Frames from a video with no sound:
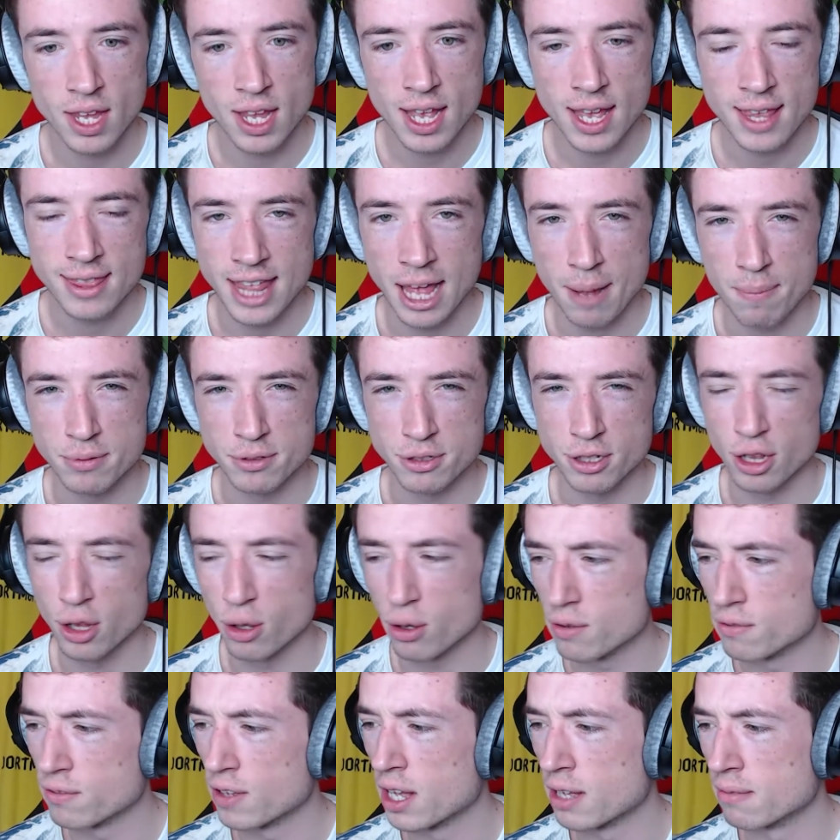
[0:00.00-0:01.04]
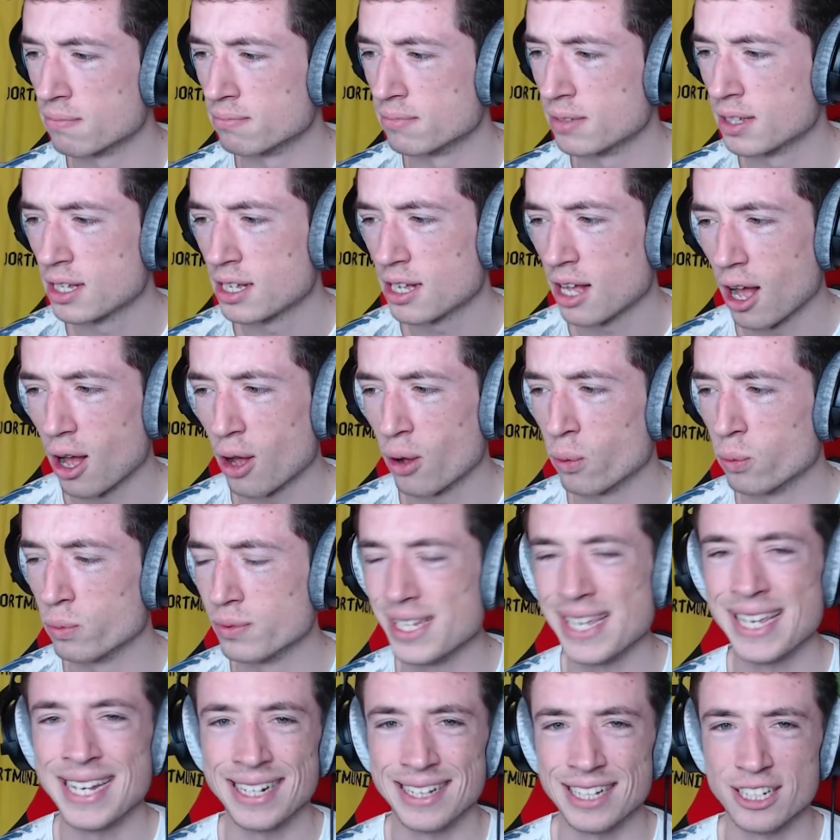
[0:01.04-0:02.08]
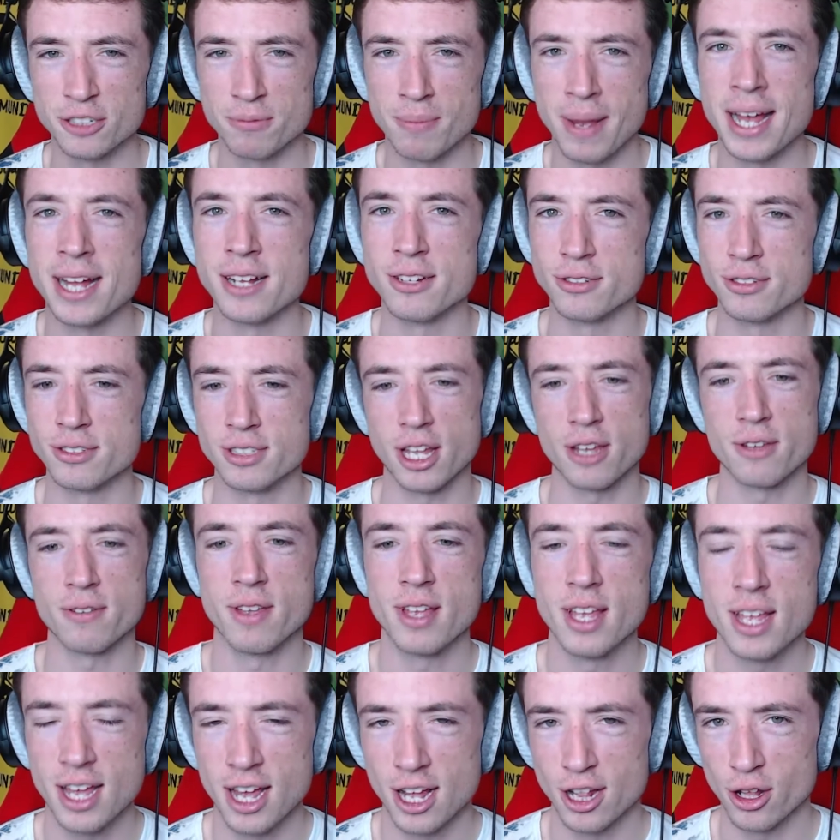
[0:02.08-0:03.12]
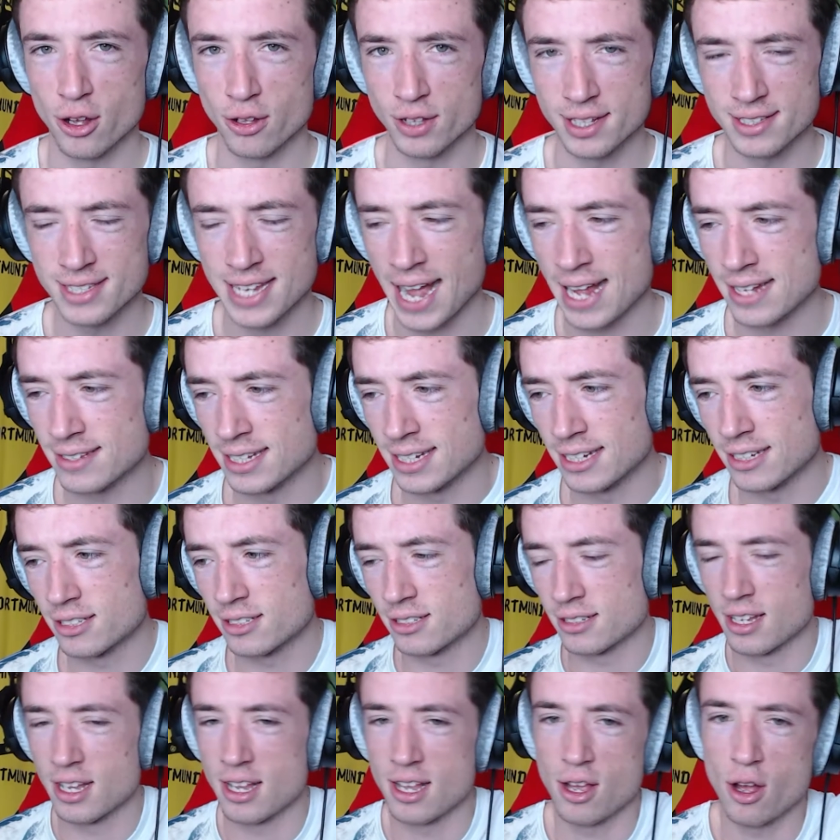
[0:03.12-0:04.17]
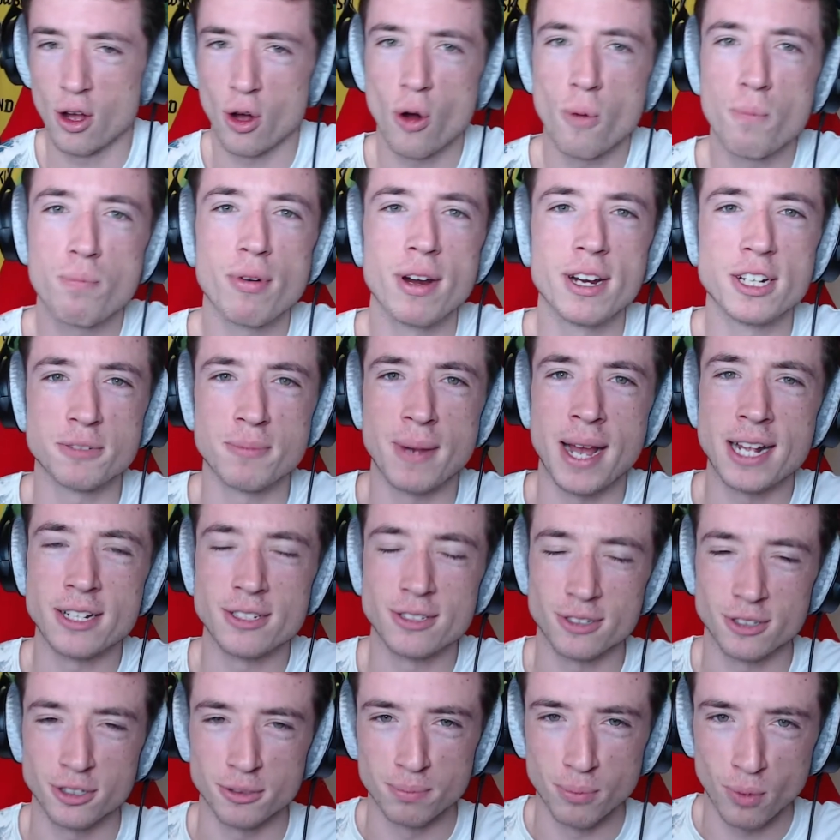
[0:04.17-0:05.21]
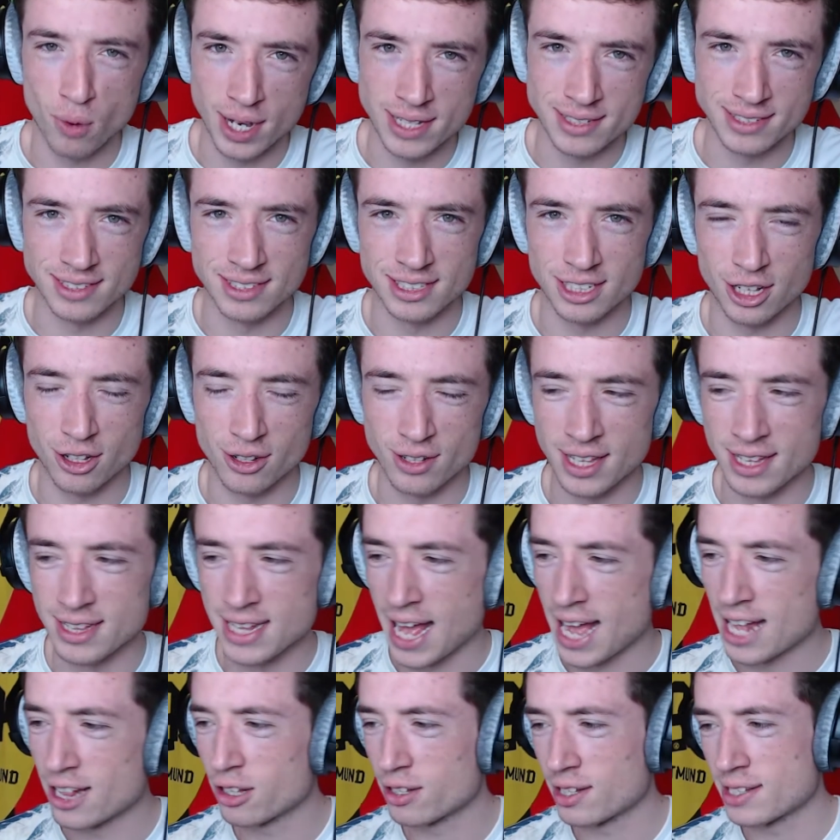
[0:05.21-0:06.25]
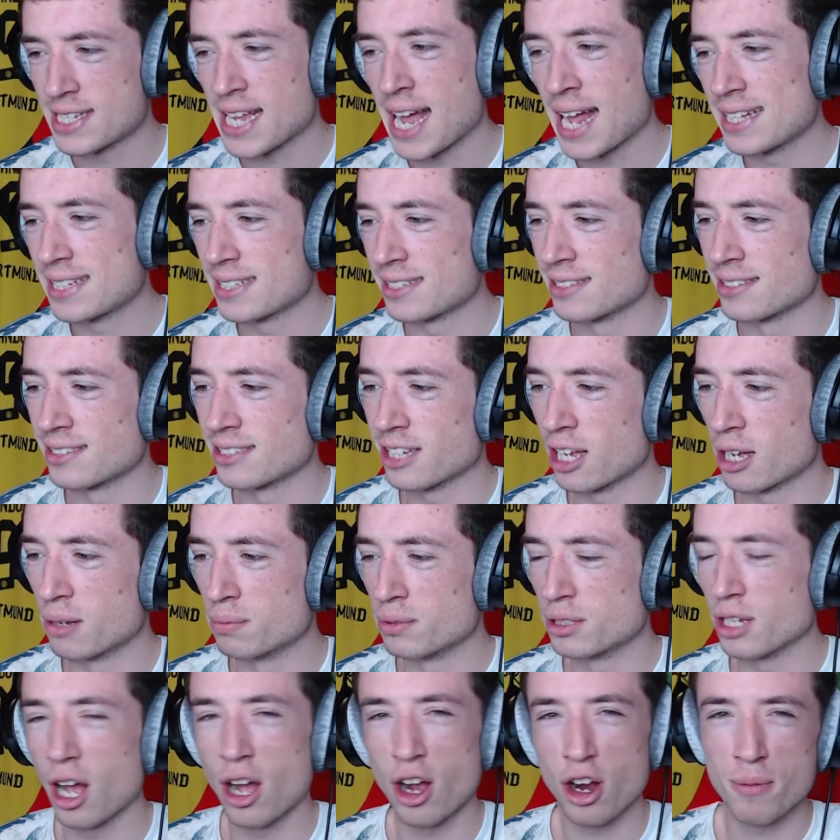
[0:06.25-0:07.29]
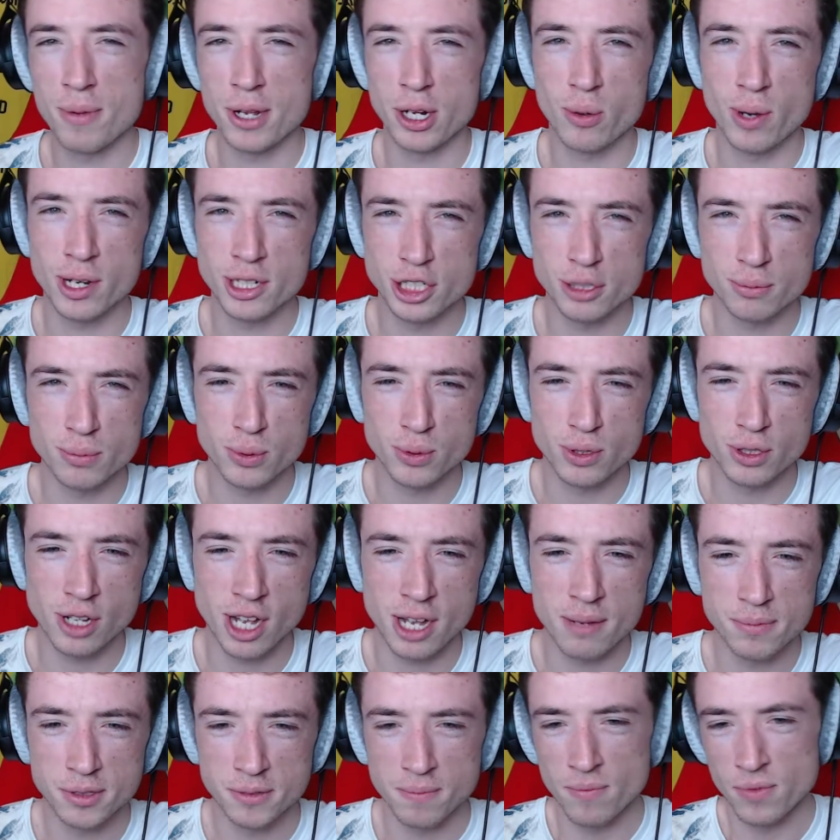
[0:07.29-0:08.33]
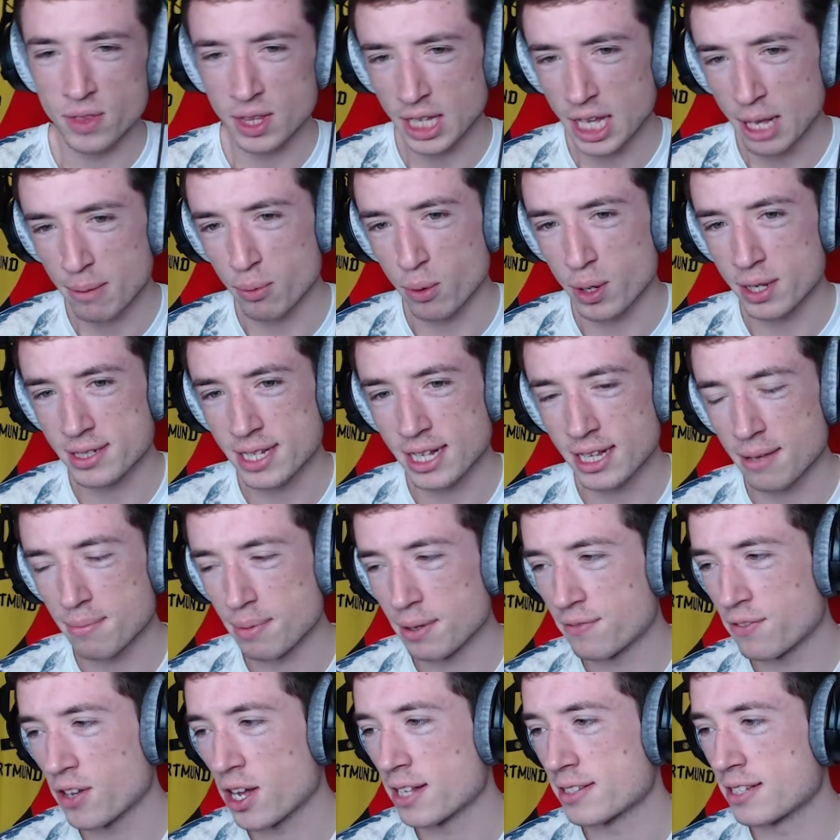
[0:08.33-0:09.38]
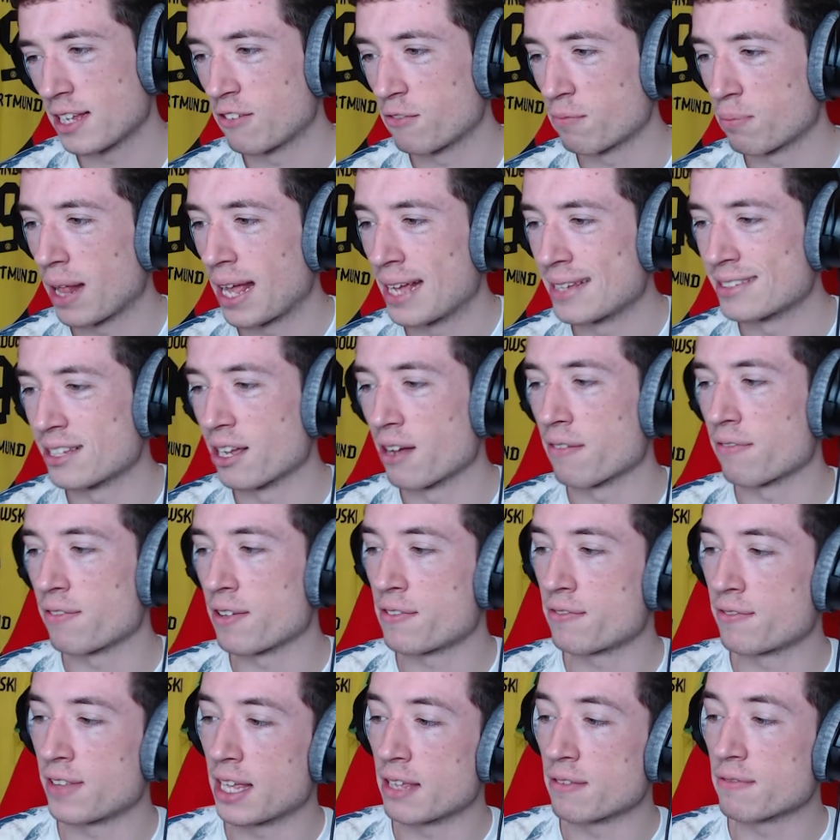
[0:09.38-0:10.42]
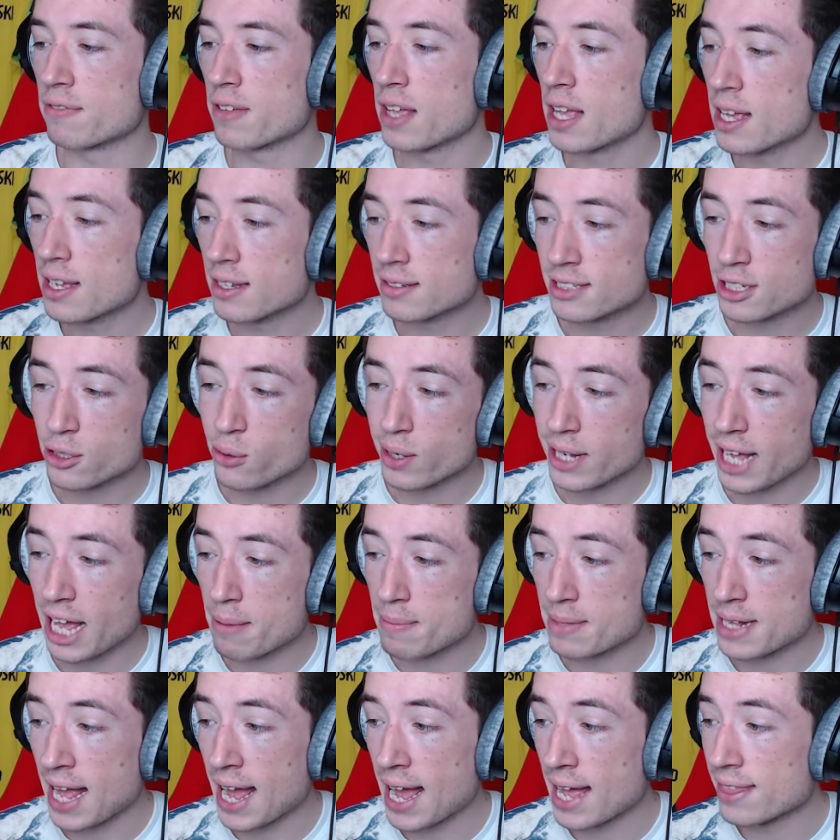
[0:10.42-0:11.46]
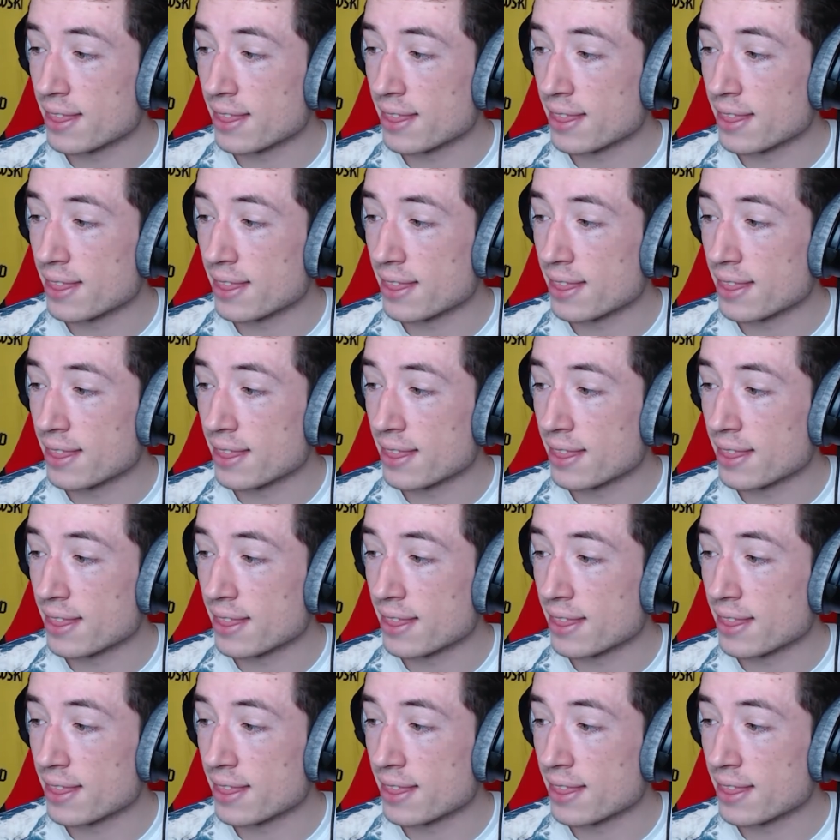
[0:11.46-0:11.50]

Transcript: That happens a lot of old English managers, though. A lot of the tactics, or British managers, because Moyes is included in that. A lot of the tactics and subs are a bit questionable at times. But he said they'll be 13th place. They are 15th. Still a game in hand.